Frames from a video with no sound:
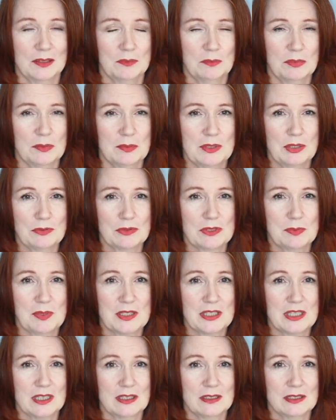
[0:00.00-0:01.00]
probably ought to be
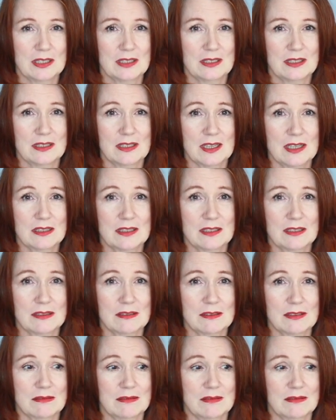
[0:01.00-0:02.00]
turned into
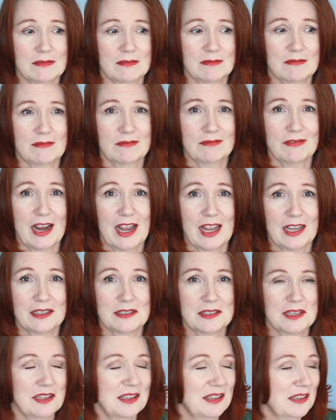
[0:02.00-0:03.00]
dusters and
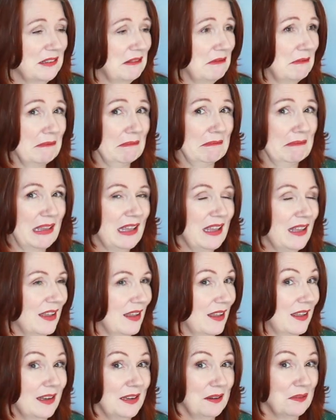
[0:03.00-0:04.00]
rags.
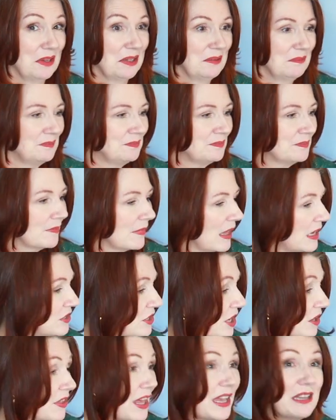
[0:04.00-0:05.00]
Anyway,
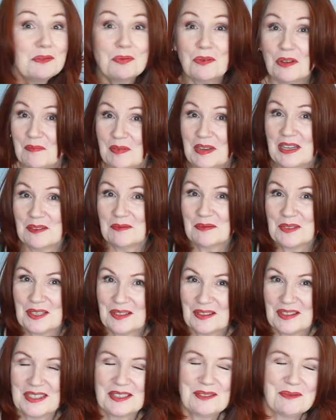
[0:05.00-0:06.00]
so that's what I've been up to
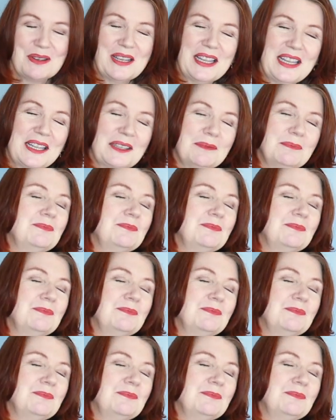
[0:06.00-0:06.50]
this week.